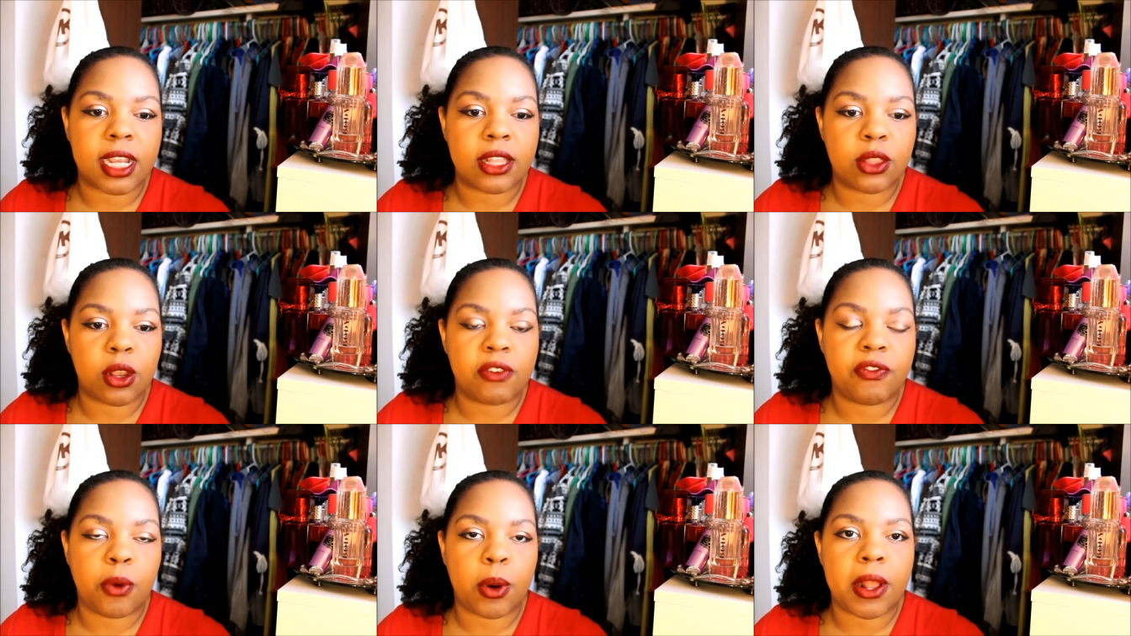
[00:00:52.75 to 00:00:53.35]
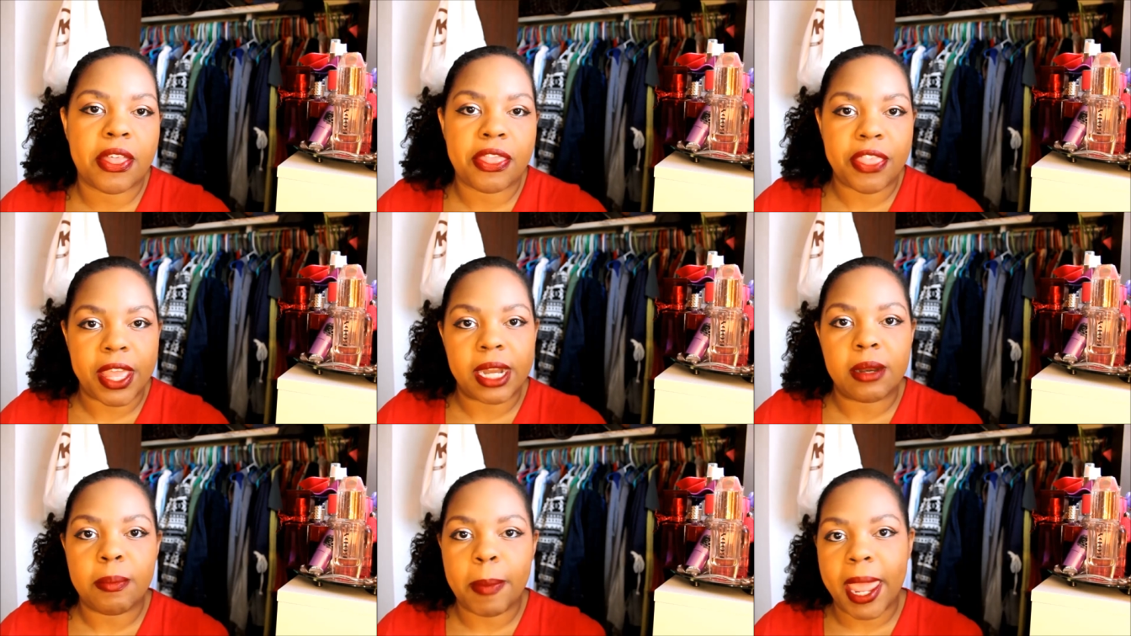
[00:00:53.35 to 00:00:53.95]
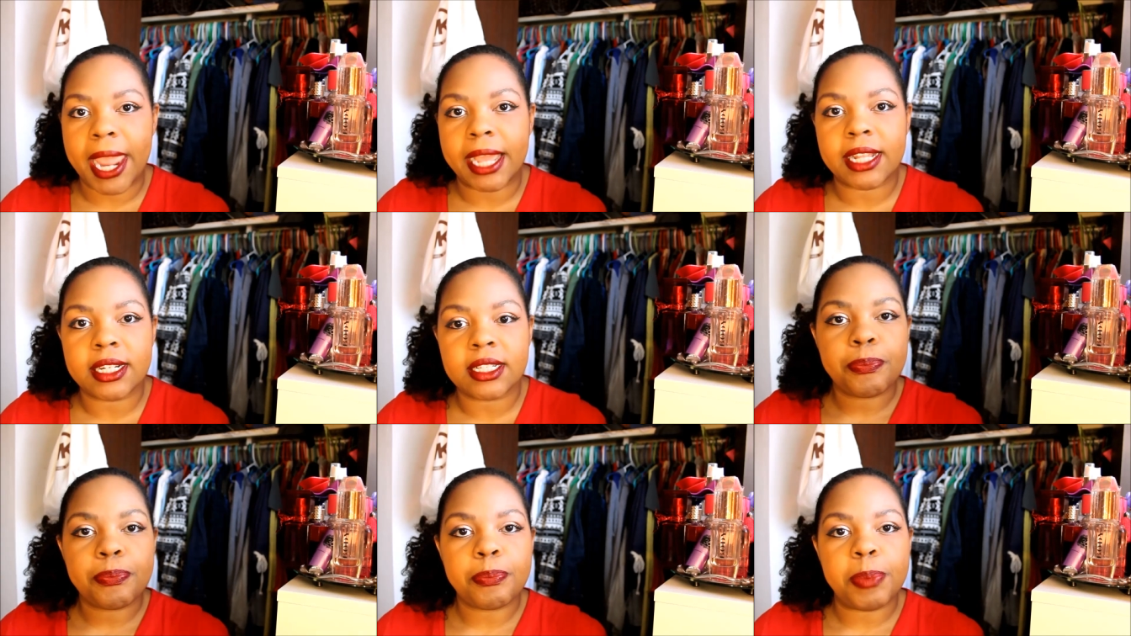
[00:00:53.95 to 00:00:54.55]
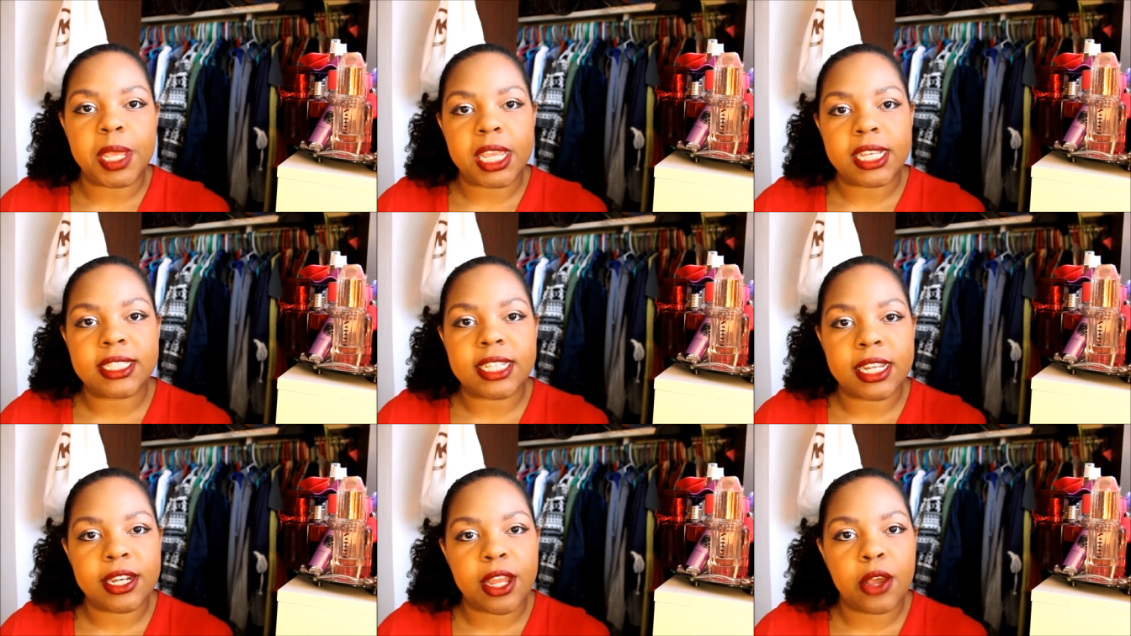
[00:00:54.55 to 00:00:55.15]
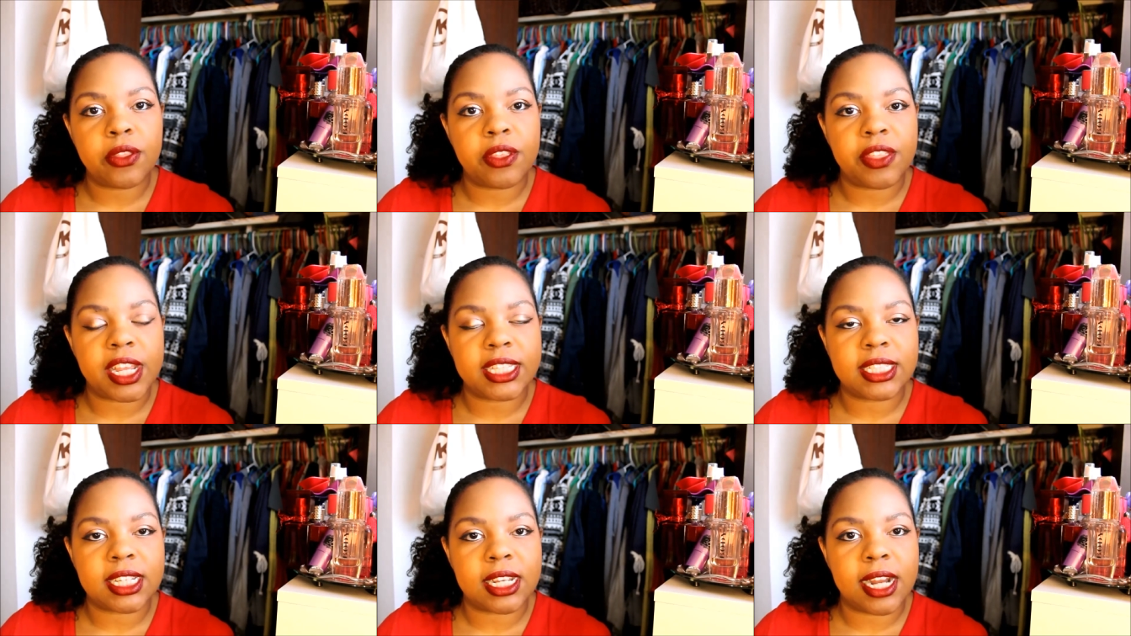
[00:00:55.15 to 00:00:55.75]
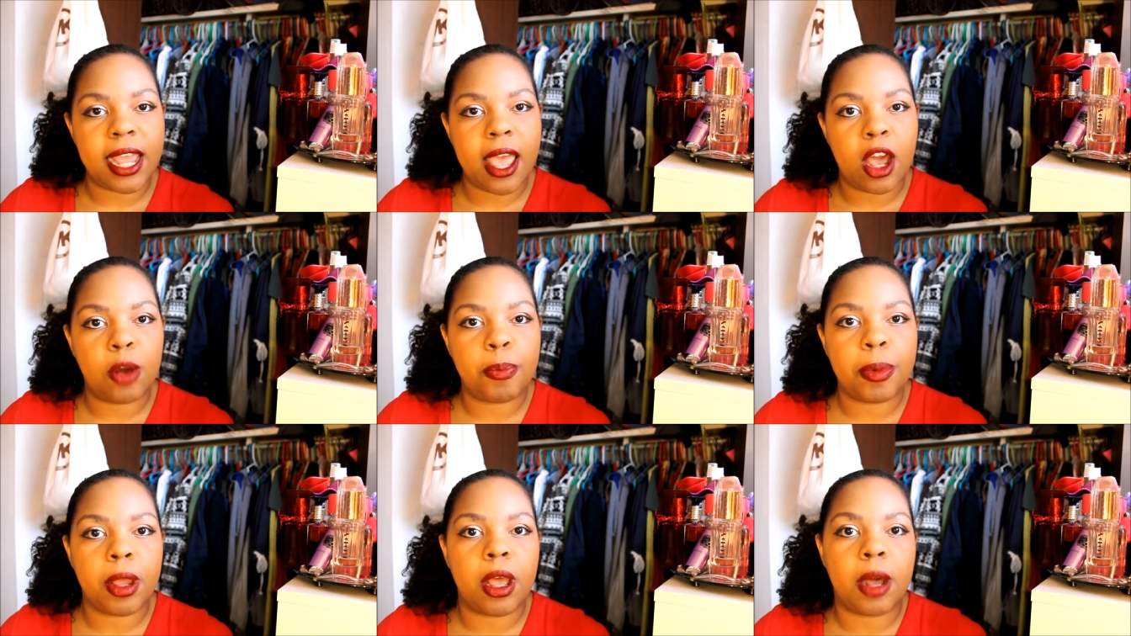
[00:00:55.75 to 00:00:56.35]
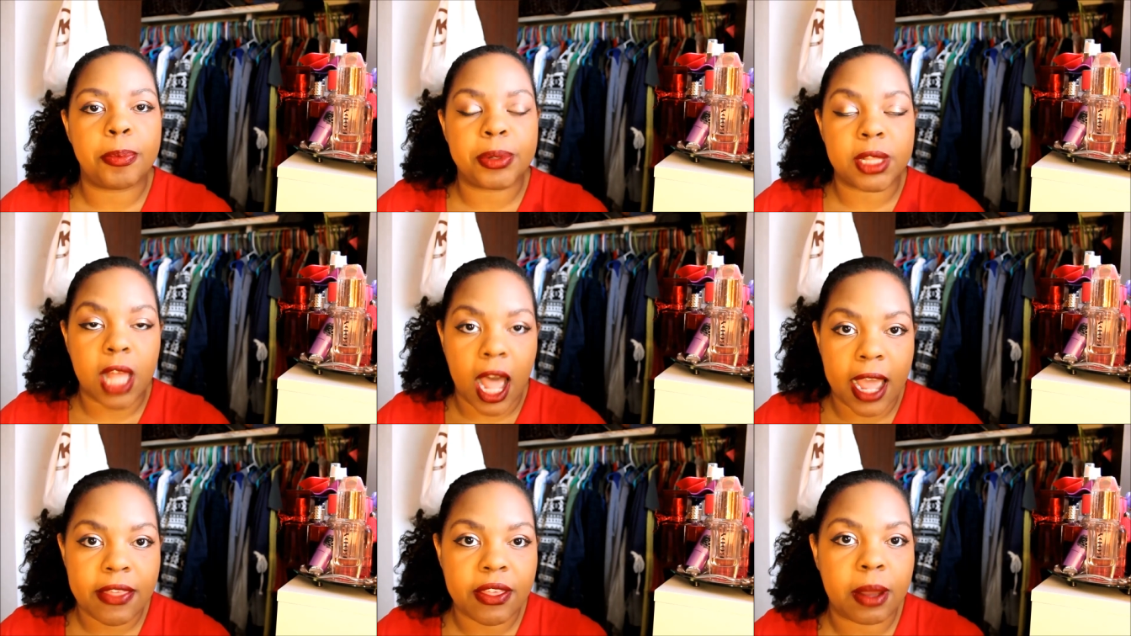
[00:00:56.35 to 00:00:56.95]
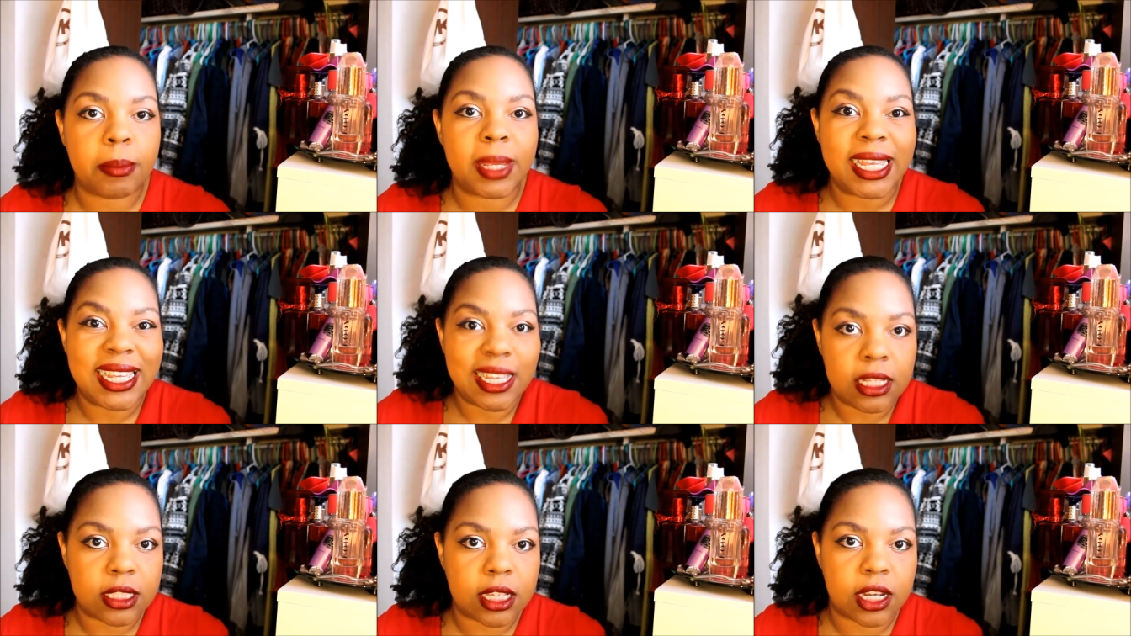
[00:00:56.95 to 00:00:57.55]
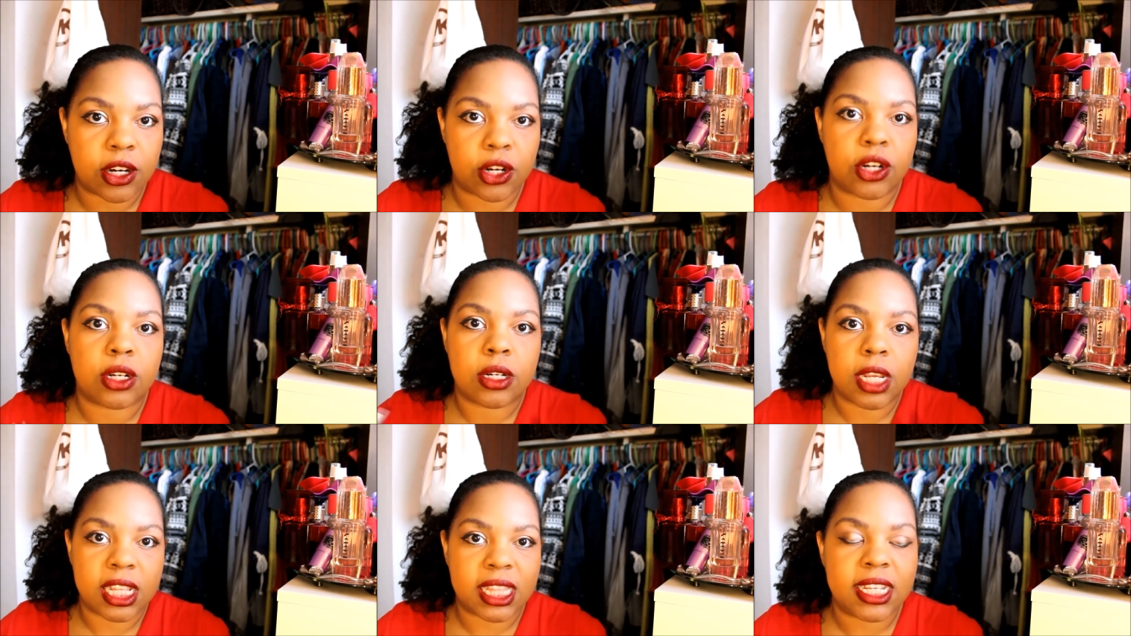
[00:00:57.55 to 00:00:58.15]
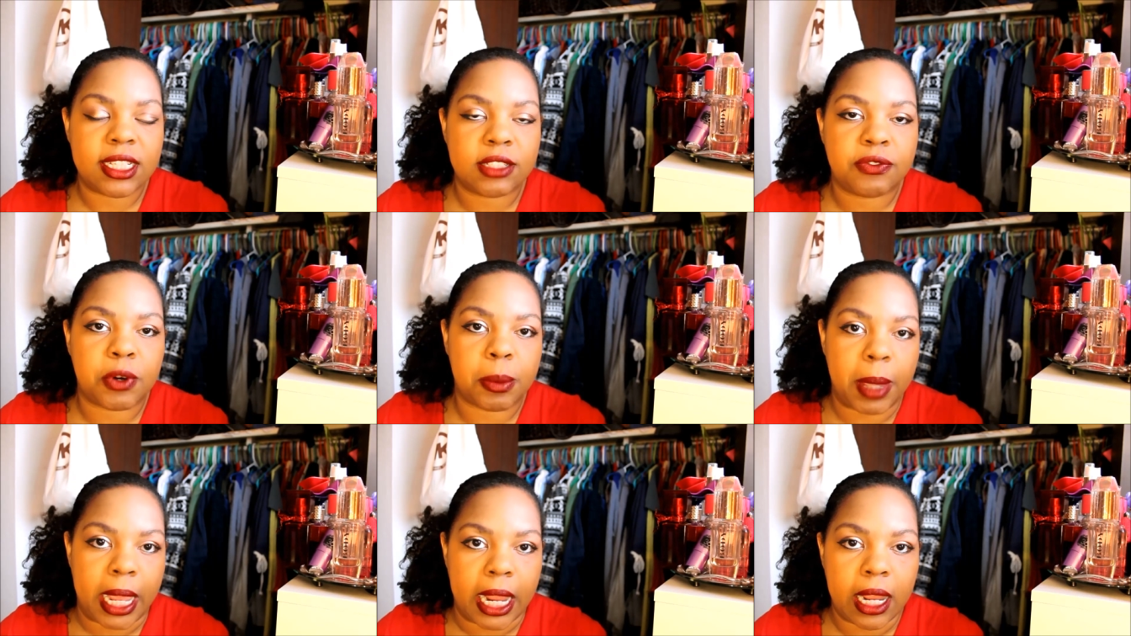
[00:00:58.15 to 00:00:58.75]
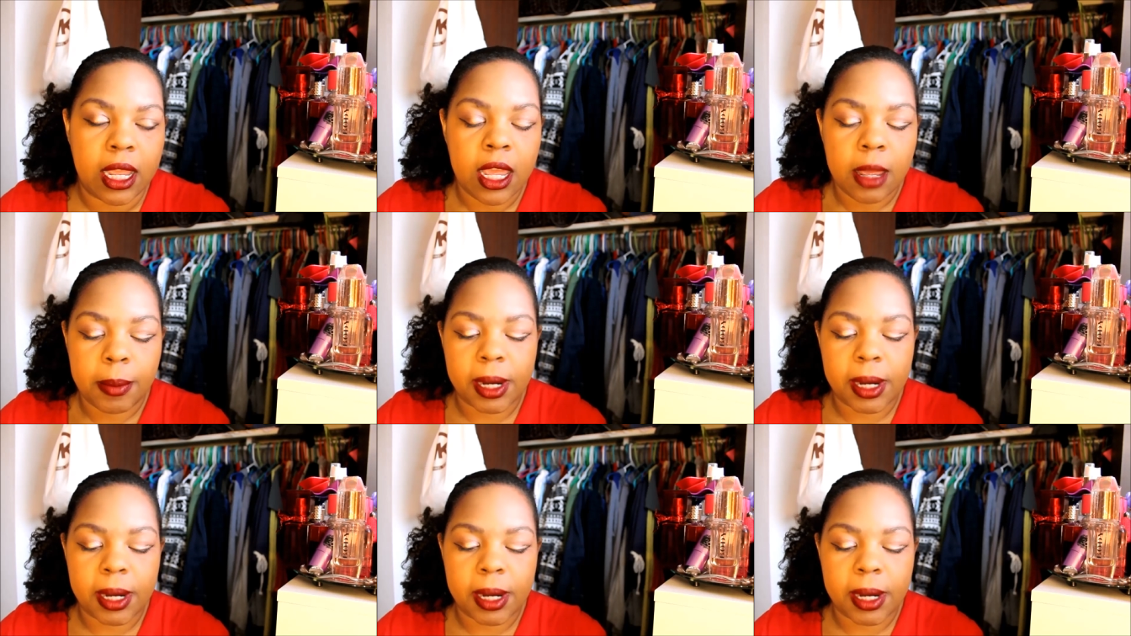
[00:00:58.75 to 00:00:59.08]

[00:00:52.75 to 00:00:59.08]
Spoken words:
I look for a thin band because I know that that's going to help apply them easier, at least for me,